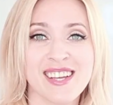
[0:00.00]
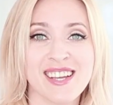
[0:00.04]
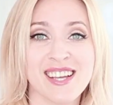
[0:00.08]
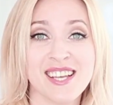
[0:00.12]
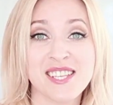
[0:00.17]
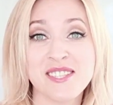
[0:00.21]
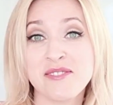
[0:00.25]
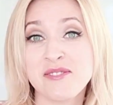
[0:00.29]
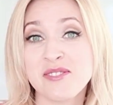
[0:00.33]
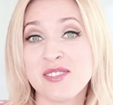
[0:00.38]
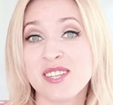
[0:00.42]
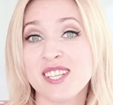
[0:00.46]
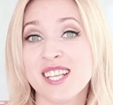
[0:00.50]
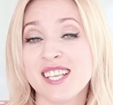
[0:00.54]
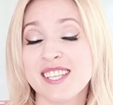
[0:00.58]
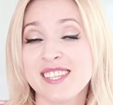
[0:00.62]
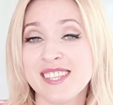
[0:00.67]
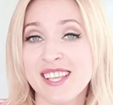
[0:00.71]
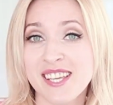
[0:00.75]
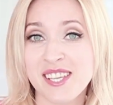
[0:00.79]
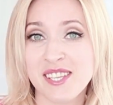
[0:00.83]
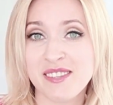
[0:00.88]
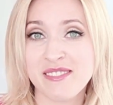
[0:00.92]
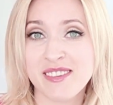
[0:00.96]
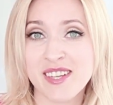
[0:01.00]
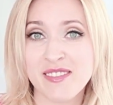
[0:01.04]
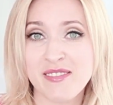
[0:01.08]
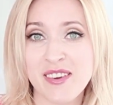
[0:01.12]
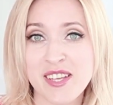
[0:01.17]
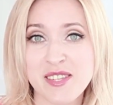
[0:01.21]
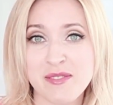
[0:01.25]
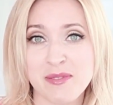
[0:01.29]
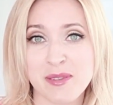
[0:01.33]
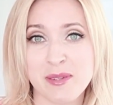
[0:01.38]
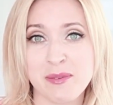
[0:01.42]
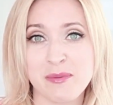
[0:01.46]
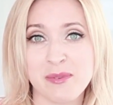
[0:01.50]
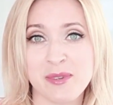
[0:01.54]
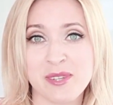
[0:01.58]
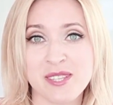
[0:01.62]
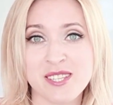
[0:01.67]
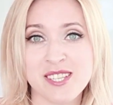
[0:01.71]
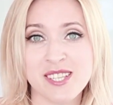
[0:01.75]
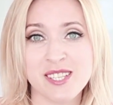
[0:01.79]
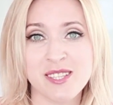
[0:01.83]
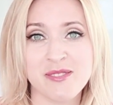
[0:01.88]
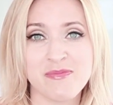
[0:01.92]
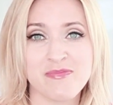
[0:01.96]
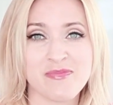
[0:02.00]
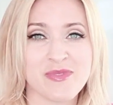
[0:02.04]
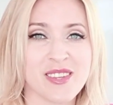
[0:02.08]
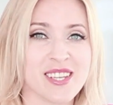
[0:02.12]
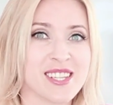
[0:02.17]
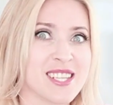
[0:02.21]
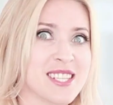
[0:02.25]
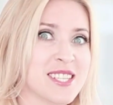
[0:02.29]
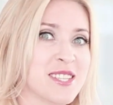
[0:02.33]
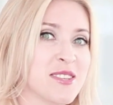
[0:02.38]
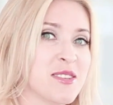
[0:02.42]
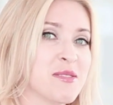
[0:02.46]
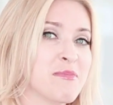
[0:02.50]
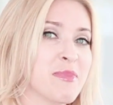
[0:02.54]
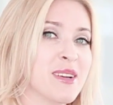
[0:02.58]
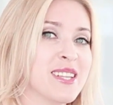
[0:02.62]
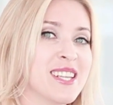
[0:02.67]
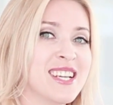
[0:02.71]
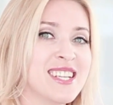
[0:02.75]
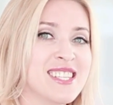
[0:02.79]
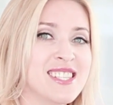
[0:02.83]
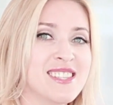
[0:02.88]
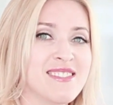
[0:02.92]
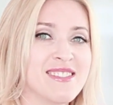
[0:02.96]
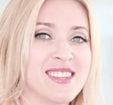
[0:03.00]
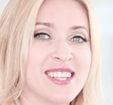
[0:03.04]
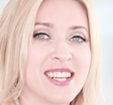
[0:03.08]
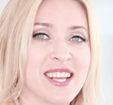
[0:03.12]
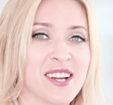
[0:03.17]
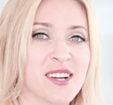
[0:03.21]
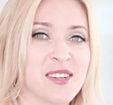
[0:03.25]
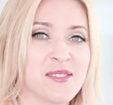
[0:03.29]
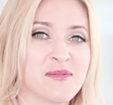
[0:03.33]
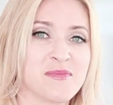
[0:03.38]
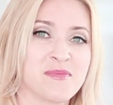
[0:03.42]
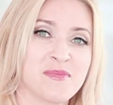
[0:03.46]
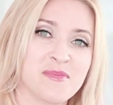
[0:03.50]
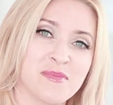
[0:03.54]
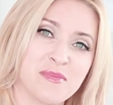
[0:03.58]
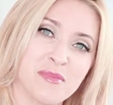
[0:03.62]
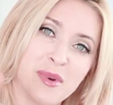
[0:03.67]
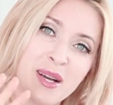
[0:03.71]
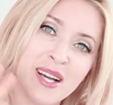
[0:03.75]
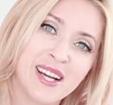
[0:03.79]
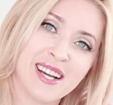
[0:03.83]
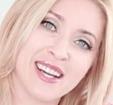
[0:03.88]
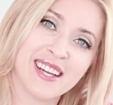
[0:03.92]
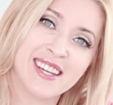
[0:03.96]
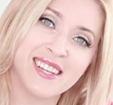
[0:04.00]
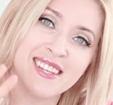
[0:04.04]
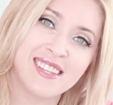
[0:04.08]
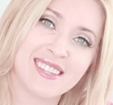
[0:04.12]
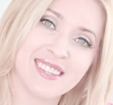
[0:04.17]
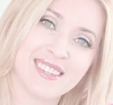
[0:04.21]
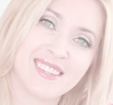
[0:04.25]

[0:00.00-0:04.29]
As usual, I thank you very much for watching, and I see you in my next video. Bye!